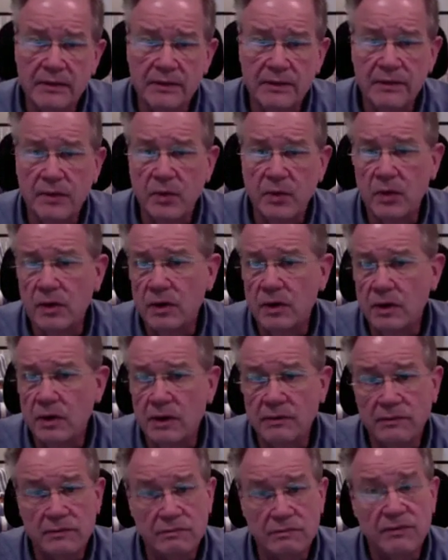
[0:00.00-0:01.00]

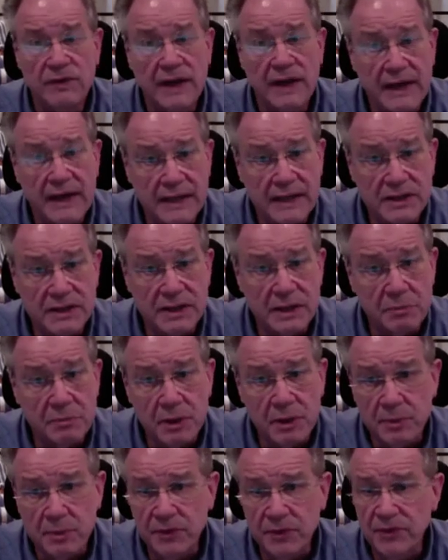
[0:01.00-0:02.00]
for financing
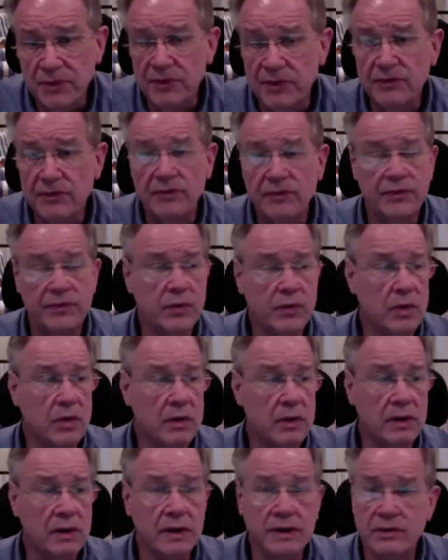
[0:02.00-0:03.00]
purposes,
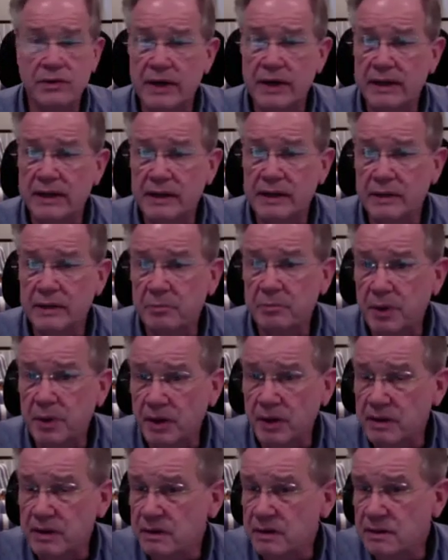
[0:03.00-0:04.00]
for attracting
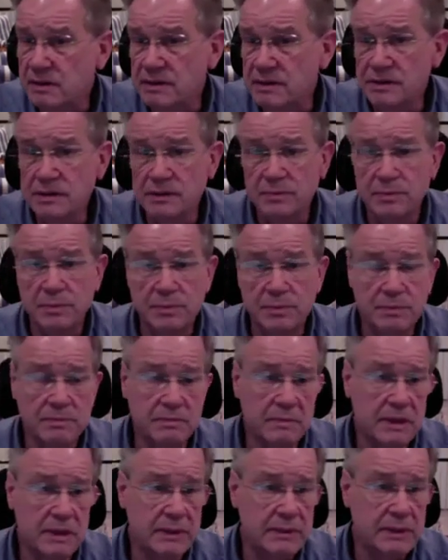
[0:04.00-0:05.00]
partners,
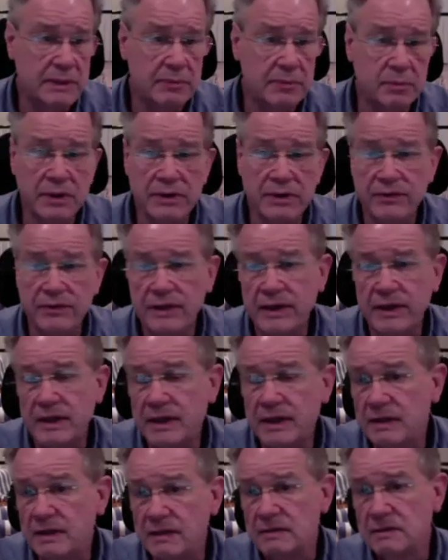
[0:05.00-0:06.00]
maybe
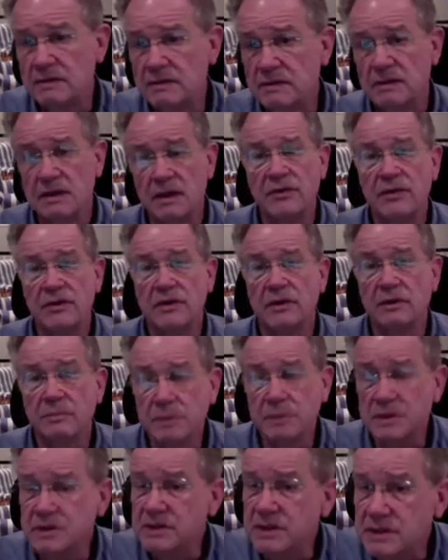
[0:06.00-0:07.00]
briefing other
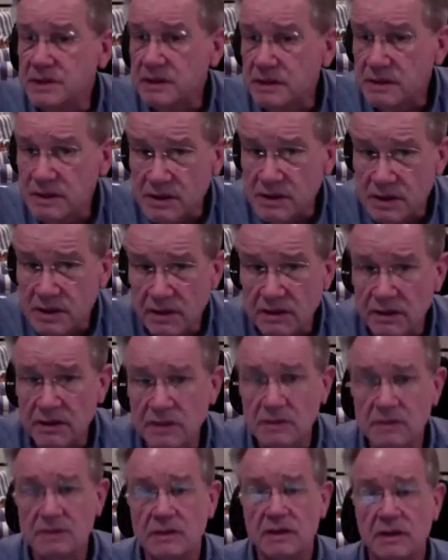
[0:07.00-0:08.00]
business
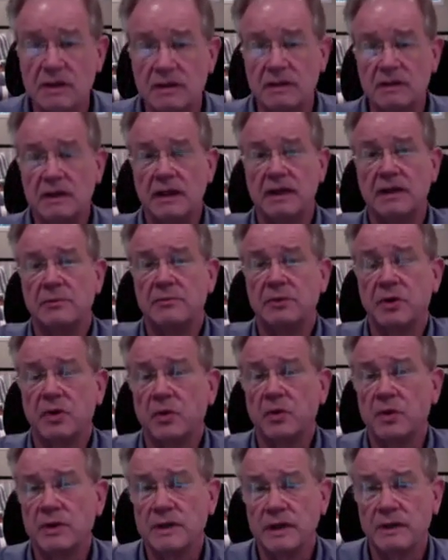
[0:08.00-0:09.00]
consultants, so let them know
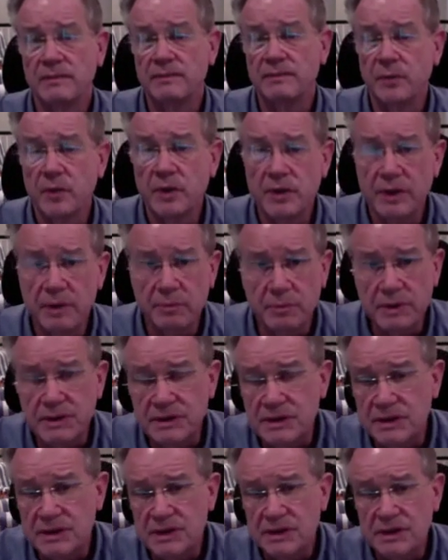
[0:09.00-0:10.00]
what your
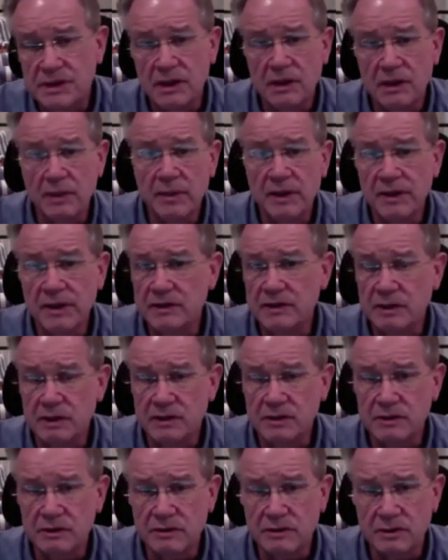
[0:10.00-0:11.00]
business is all about. There's
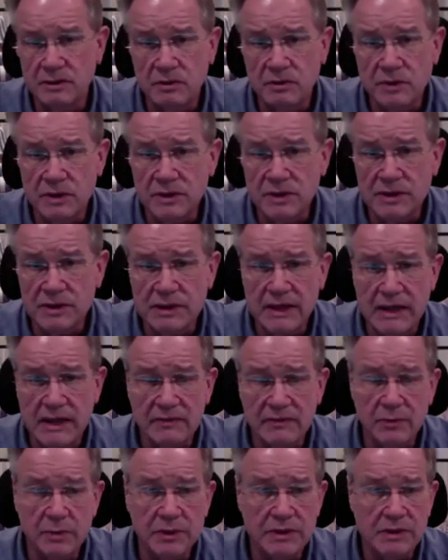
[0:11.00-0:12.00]
all sorts of reasons to
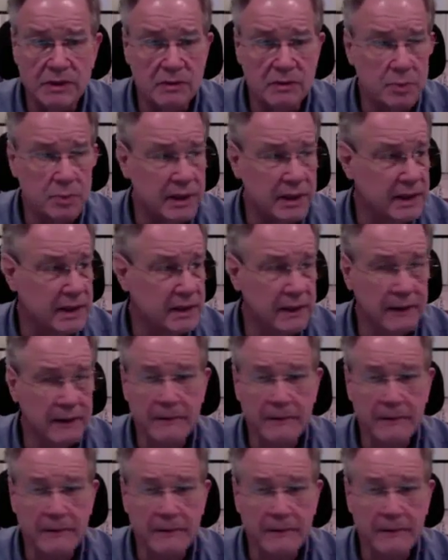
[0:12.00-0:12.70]
have a business plan.